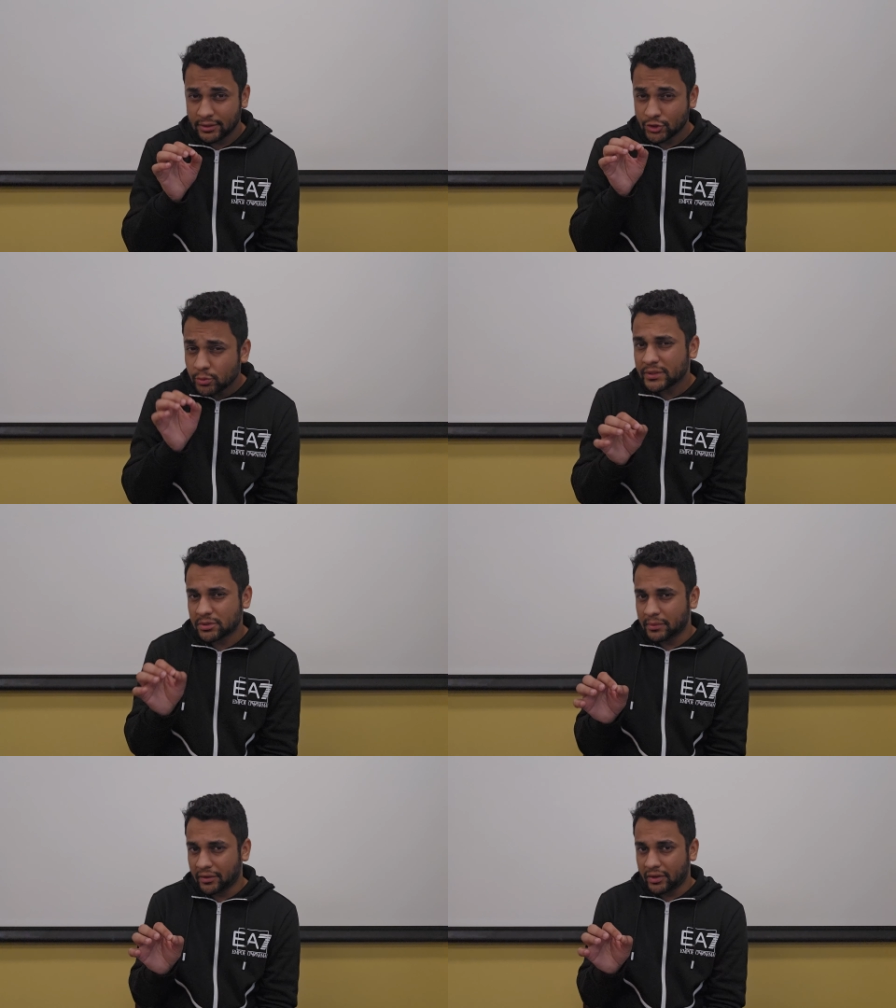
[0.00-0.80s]

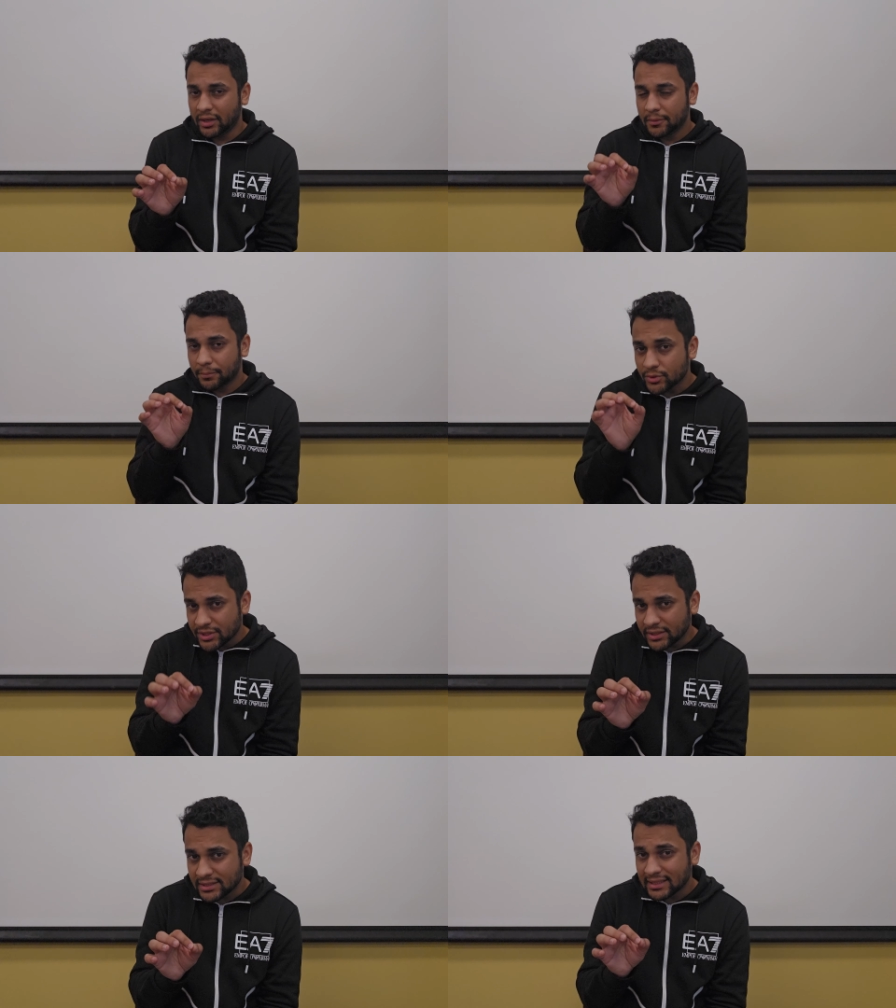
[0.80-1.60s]
Supersymmetry
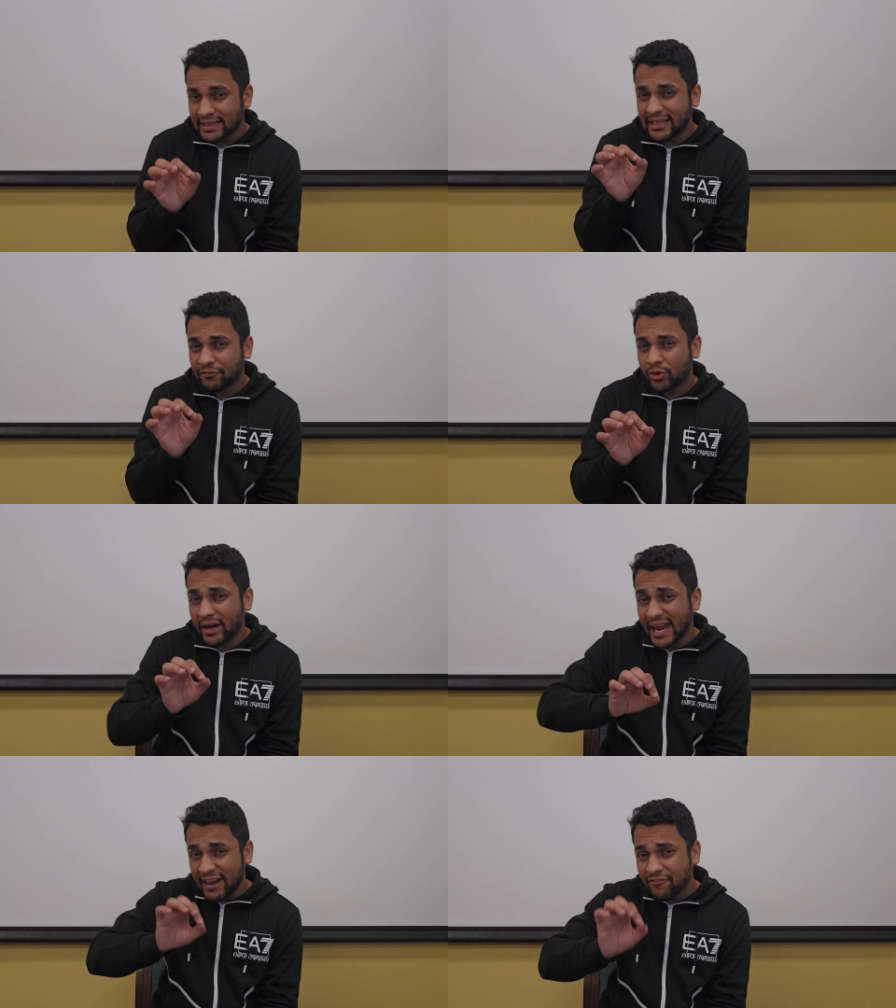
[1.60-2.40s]
posits that for
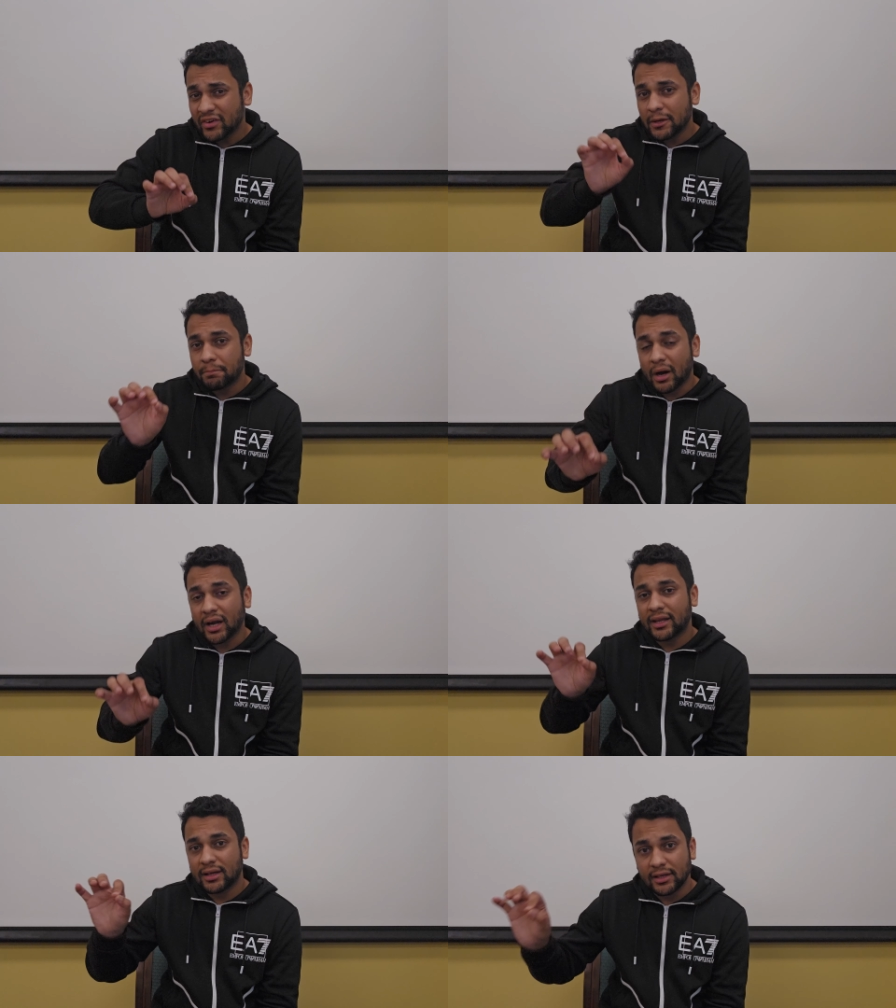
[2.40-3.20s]
every
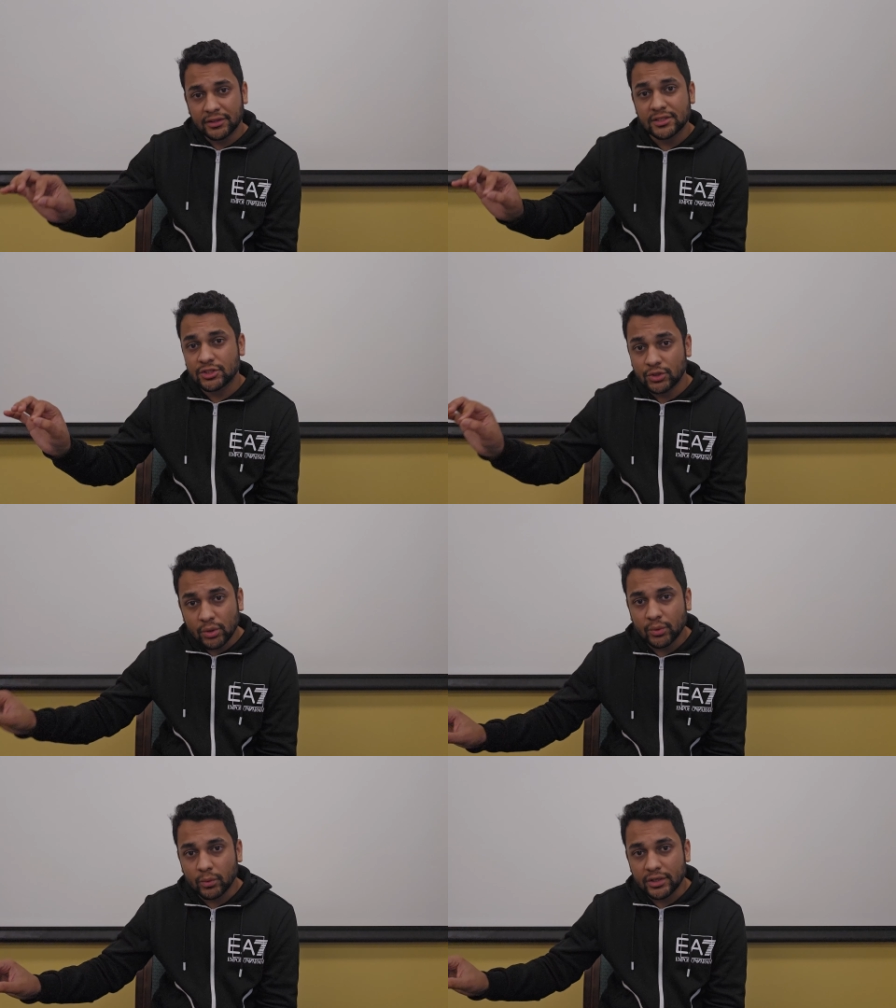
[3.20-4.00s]
particle in this
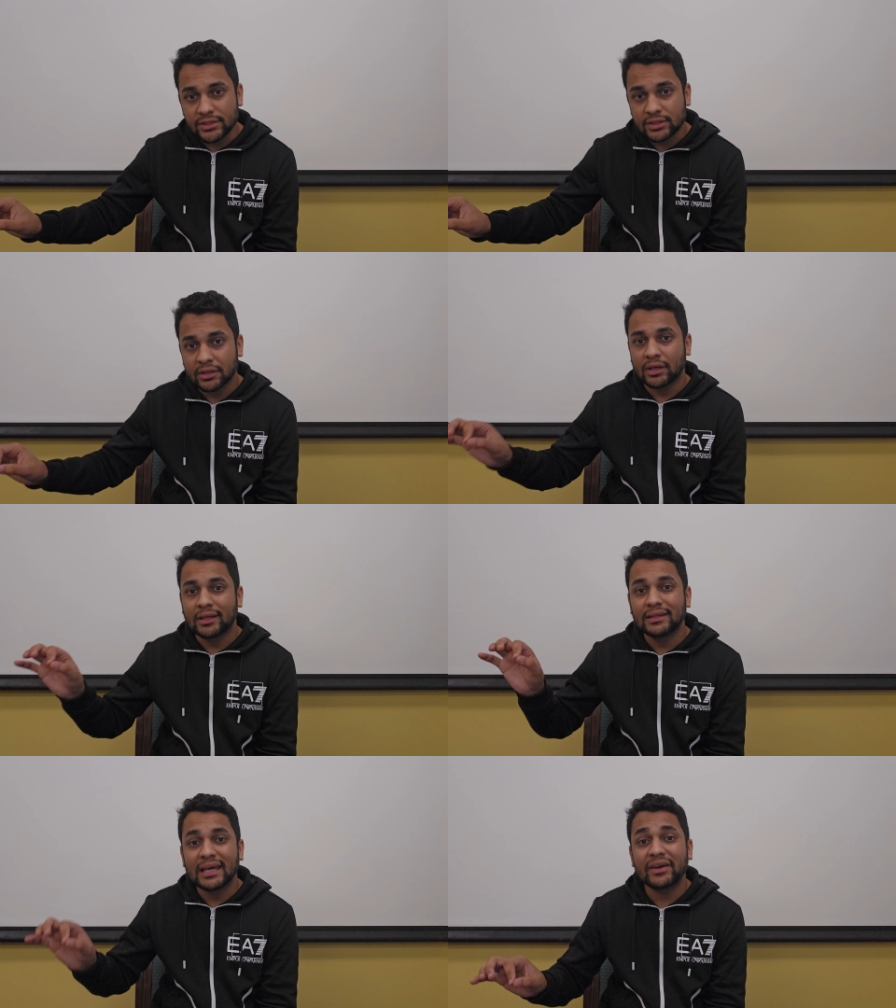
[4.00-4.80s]
universe,
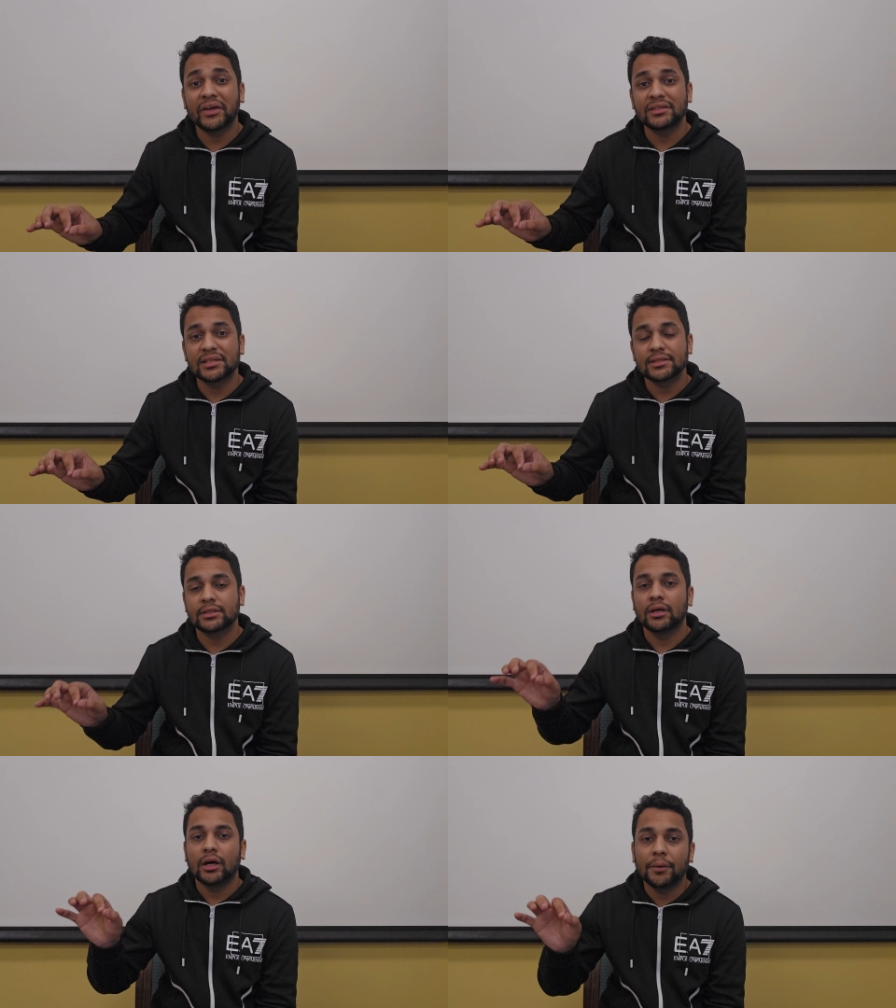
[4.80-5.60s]
there exists
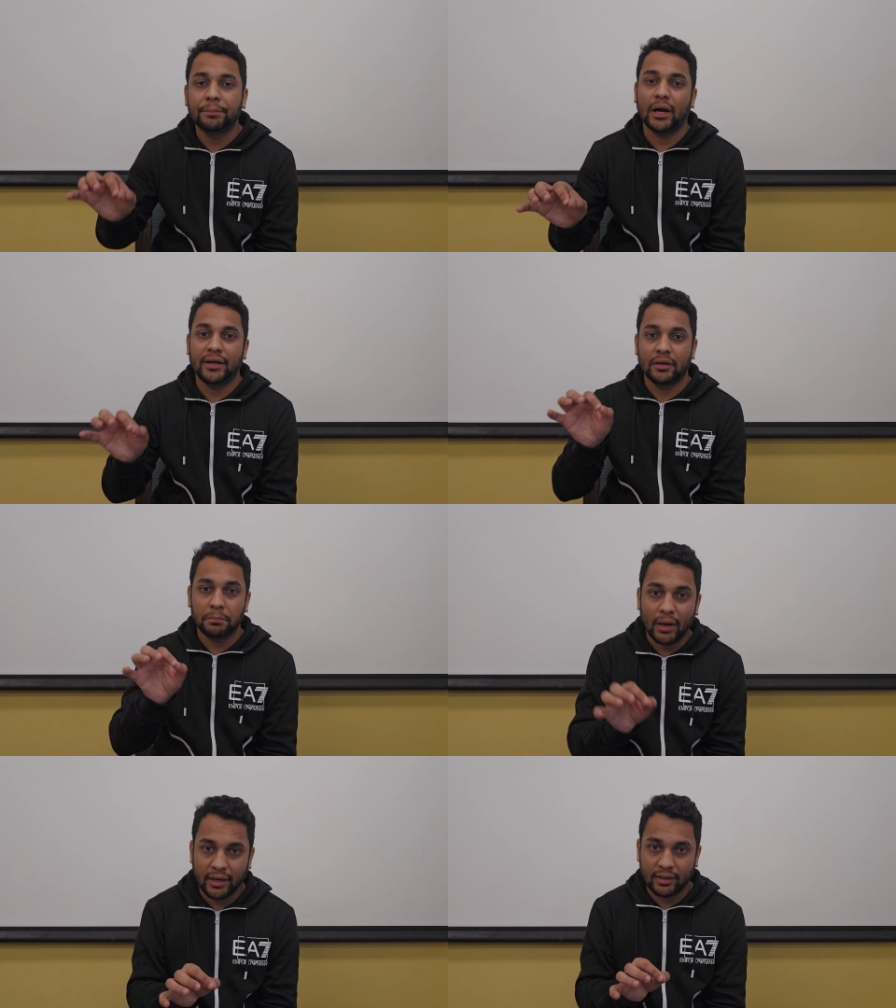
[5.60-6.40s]
a partner
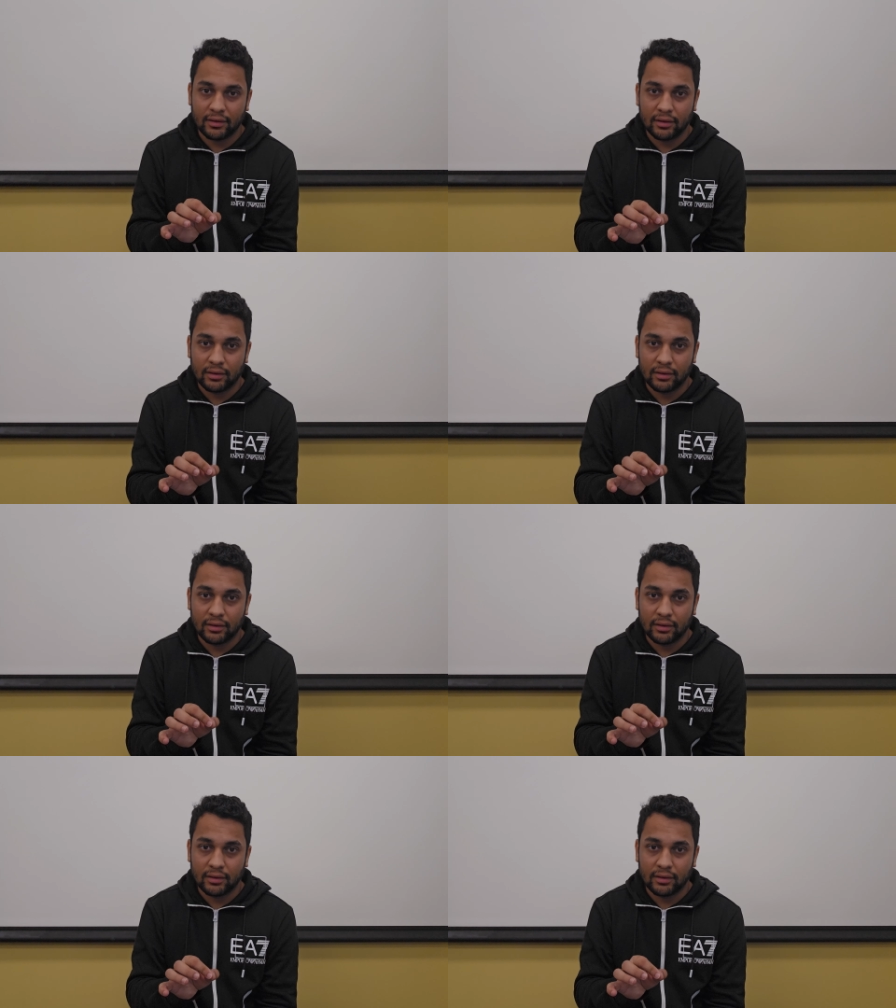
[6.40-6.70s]
particle.